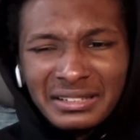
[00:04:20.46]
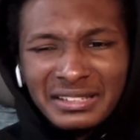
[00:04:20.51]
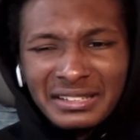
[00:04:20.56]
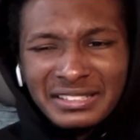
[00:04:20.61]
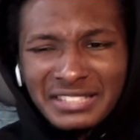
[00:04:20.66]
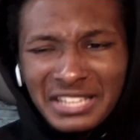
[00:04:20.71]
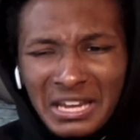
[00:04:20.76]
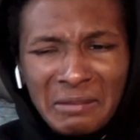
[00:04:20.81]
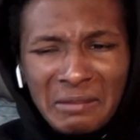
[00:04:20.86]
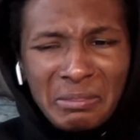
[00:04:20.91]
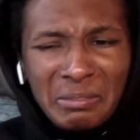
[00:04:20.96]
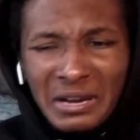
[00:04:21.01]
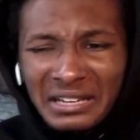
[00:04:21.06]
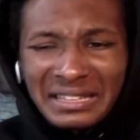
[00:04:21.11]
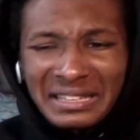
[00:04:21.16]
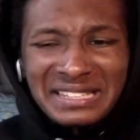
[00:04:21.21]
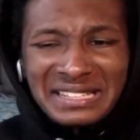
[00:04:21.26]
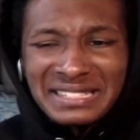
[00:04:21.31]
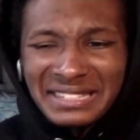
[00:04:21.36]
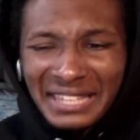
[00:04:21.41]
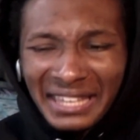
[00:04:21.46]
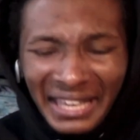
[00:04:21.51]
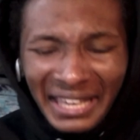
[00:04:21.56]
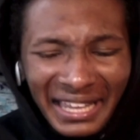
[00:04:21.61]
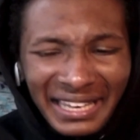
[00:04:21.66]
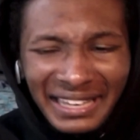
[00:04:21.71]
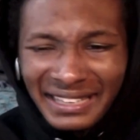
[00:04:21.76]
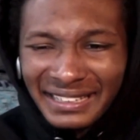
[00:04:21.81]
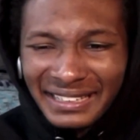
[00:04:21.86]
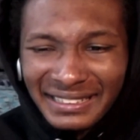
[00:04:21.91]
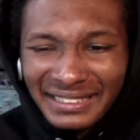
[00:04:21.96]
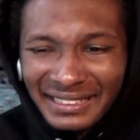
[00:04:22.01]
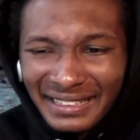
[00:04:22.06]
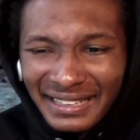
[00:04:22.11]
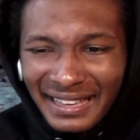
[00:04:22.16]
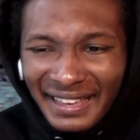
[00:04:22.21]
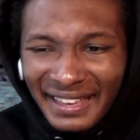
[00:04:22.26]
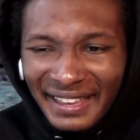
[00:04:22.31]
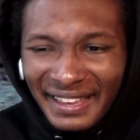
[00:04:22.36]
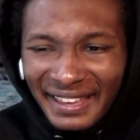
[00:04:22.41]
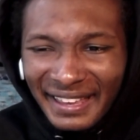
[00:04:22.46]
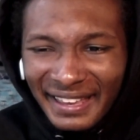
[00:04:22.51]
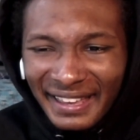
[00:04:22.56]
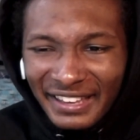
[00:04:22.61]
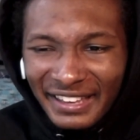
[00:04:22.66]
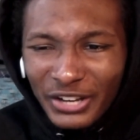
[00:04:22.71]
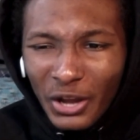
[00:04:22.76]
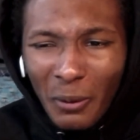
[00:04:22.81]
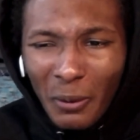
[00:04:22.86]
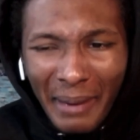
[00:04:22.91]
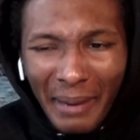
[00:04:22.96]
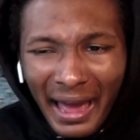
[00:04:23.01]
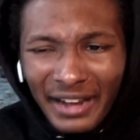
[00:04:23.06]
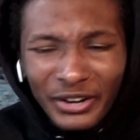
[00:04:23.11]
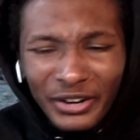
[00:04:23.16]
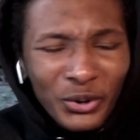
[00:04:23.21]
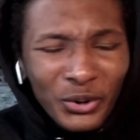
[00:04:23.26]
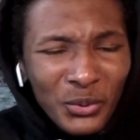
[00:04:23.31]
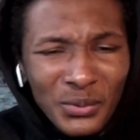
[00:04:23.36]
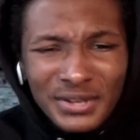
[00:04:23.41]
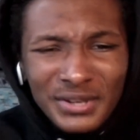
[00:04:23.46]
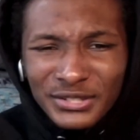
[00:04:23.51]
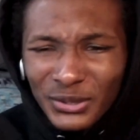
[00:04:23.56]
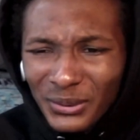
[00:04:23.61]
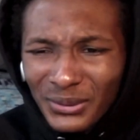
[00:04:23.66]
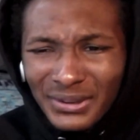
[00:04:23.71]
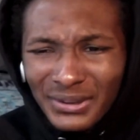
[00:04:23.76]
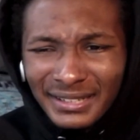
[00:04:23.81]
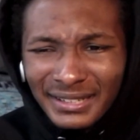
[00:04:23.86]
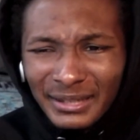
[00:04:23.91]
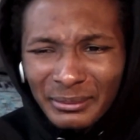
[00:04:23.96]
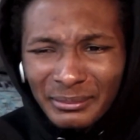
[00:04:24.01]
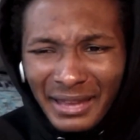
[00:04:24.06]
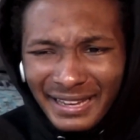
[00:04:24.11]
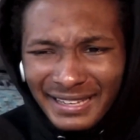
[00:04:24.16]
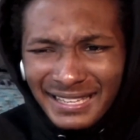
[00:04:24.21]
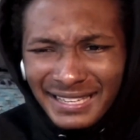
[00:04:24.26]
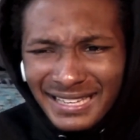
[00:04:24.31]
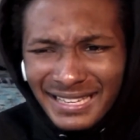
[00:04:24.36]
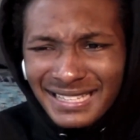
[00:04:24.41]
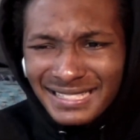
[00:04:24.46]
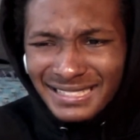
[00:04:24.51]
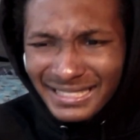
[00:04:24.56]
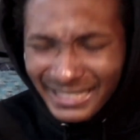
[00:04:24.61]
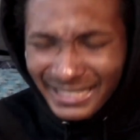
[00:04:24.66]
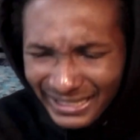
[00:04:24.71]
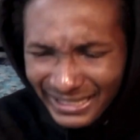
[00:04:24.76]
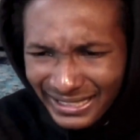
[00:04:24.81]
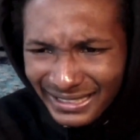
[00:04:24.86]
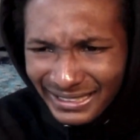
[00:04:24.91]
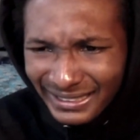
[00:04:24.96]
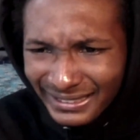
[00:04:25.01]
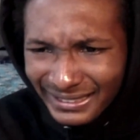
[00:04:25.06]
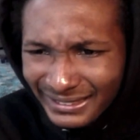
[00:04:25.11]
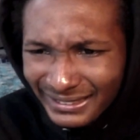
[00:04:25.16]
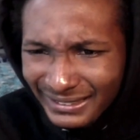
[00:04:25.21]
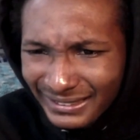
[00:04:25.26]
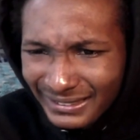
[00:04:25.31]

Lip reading: D-Book is killing. No matter who is on him, like, he is killing.